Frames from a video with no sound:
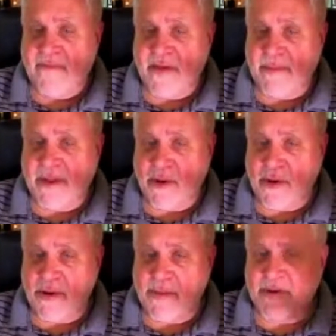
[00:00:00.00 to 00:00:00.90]
family
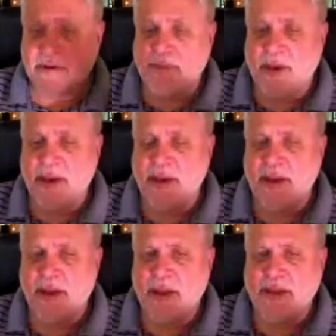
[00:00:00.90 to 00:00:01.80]
homes by
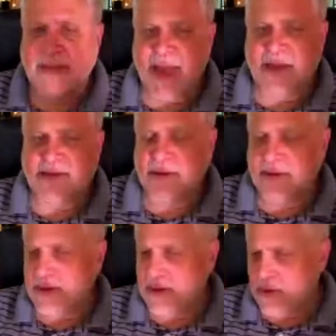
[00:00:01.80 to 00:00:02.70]
taxing
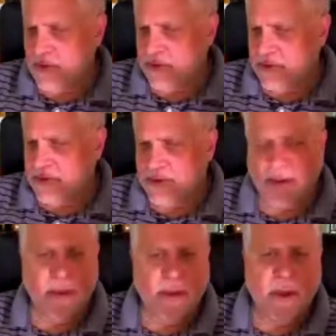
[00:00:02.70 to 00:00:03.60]
the owners
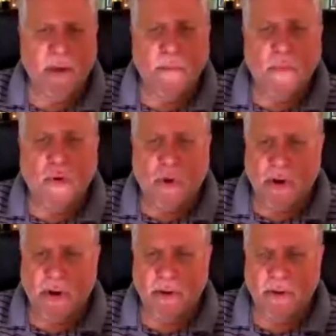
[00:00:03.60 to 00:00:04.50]

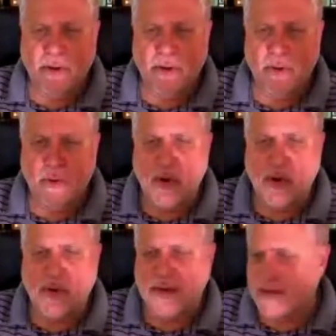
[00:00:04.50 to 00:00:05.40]
more who
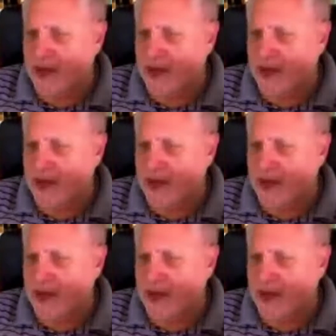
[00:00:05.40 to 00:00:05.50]
own these